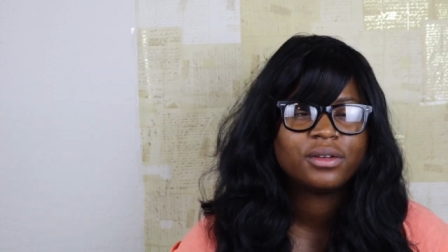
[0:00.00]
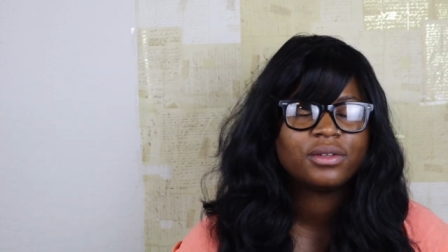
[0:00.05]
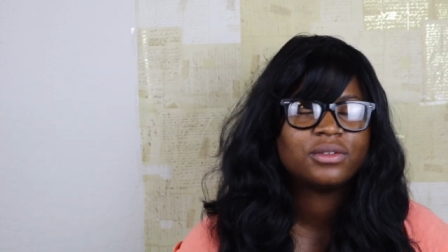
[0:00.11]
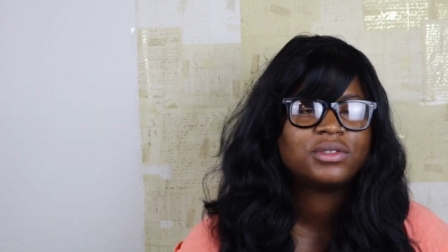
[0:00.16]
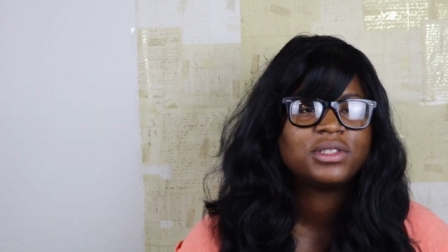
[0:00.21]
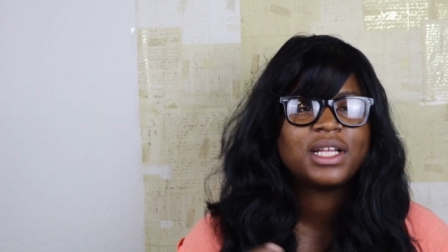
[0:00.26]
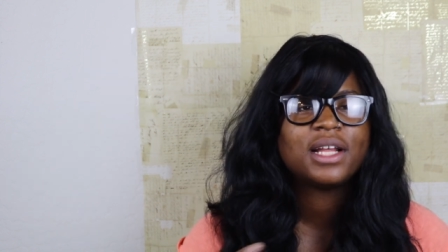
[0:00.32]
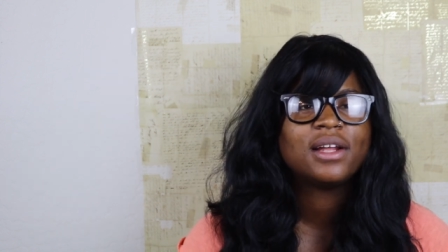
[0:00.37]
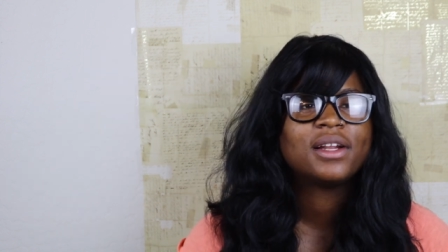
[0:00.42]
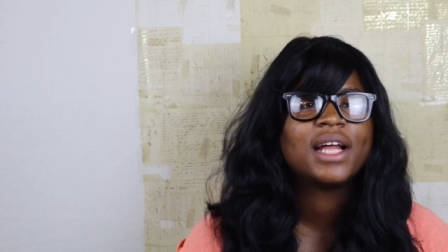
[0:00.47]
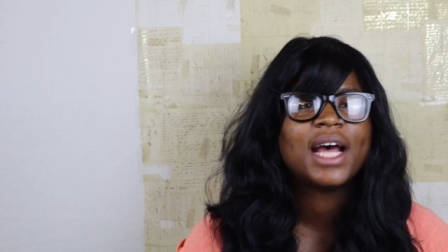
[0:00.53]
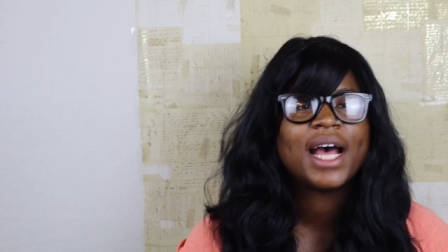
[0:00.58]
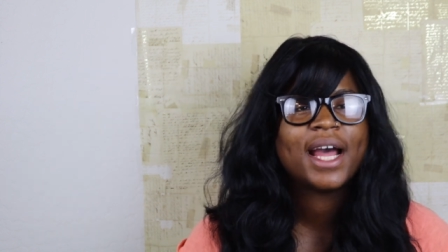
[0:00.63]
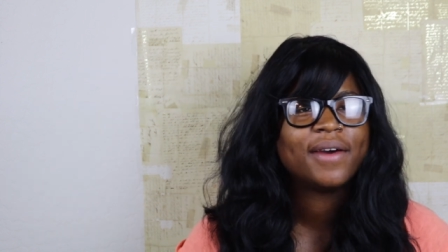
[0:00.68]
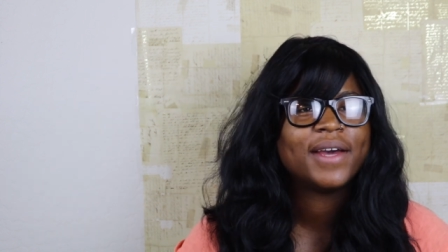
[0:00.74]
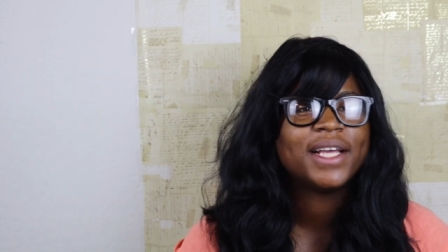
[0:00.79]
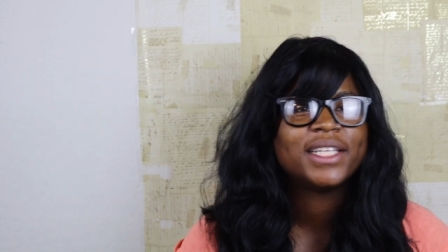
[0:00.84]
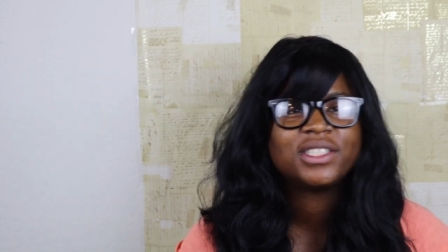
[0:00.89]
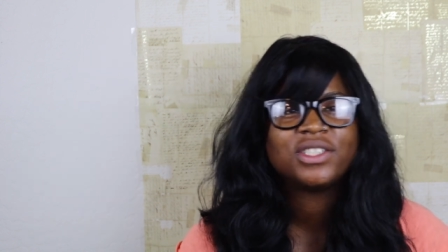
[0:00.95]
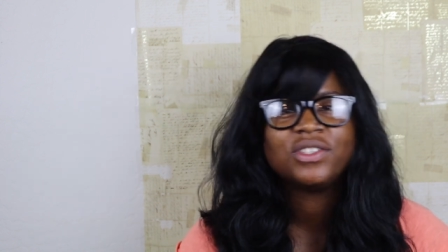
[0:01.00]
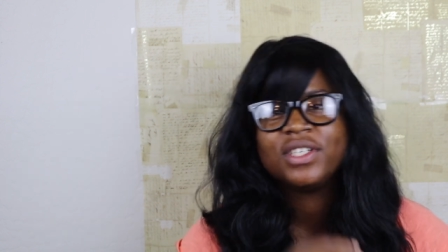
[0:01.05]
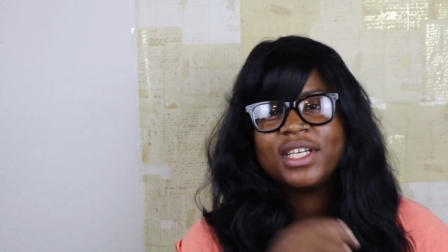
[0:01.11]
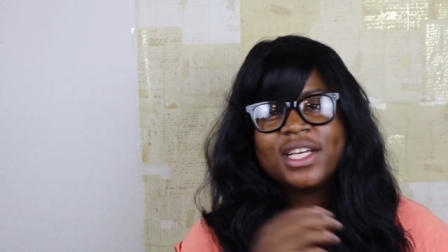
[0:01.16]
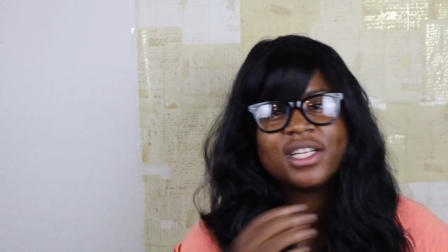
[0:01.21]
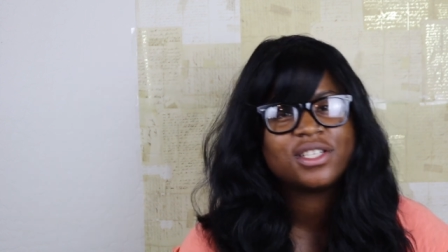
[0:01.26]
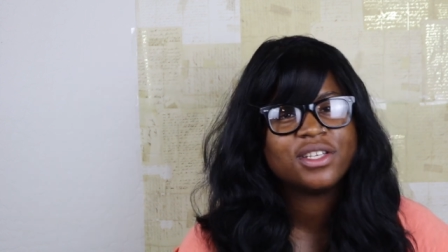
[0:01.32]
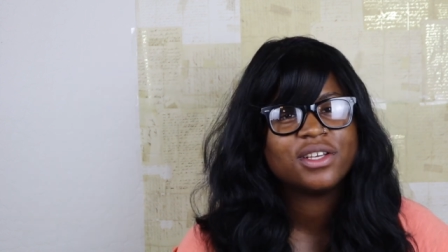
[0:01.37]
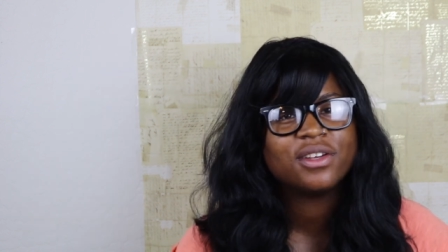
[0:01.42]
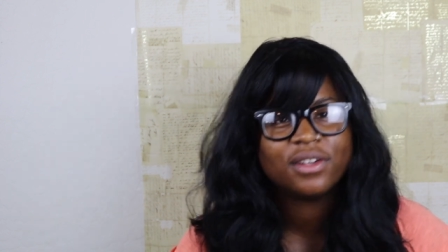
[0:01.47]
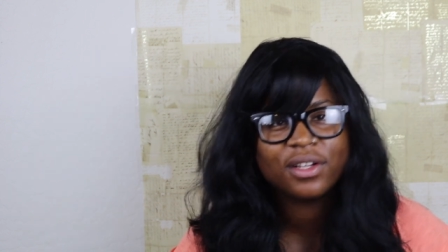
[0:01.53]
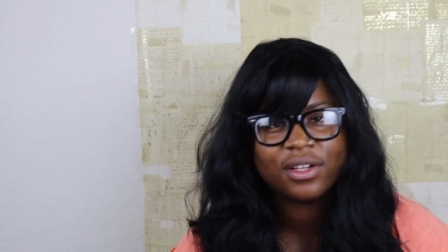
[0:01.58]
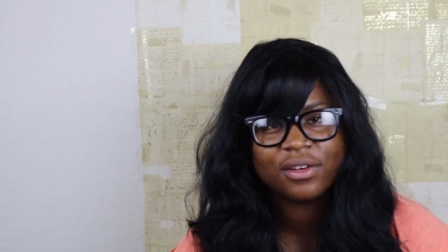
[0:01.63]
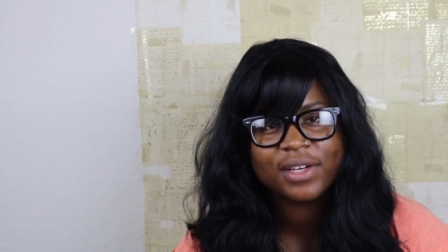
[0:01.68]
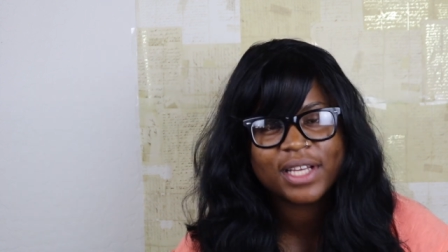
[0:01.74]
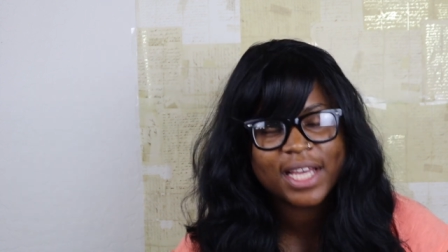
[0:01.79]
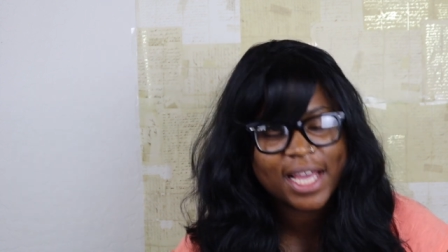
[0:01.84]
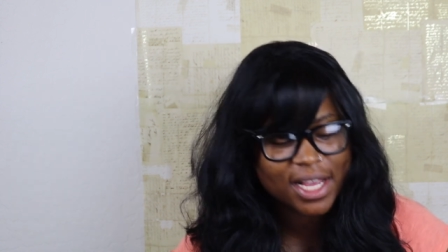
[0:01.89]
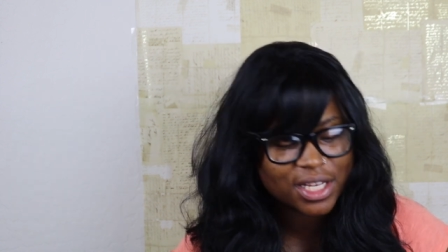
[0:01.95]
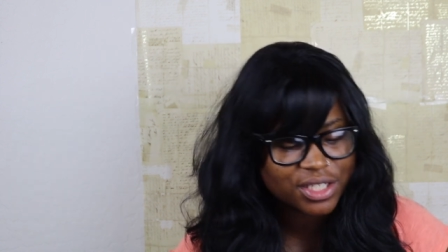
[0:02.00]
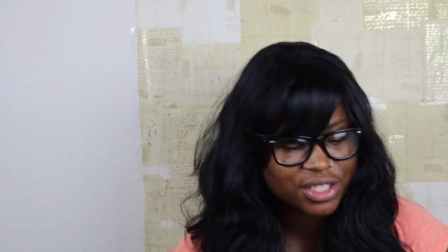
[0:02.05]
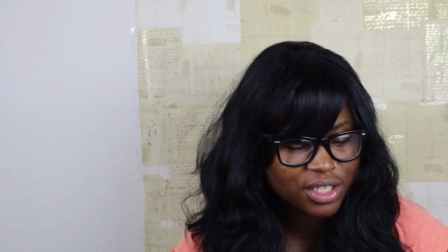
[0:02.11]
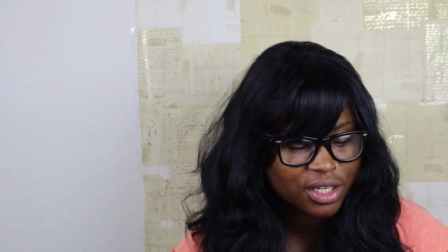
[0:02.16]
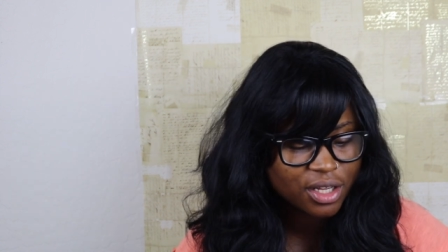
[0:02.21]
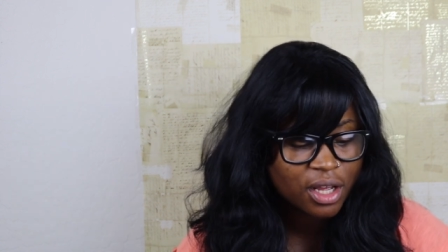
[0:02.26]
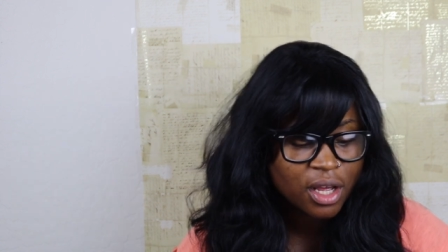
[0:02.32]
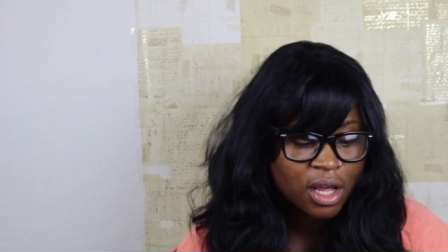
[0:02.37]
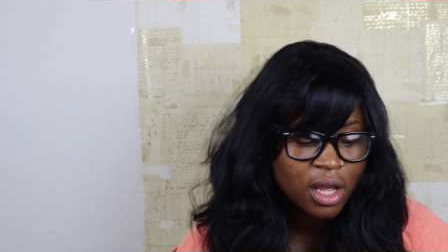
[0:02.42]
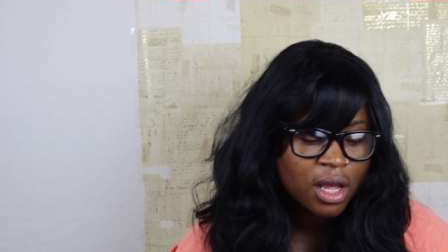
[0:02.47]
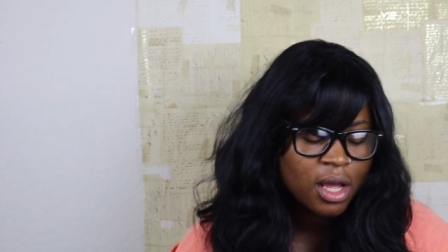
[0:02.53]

You stay on the highway till you get to your location.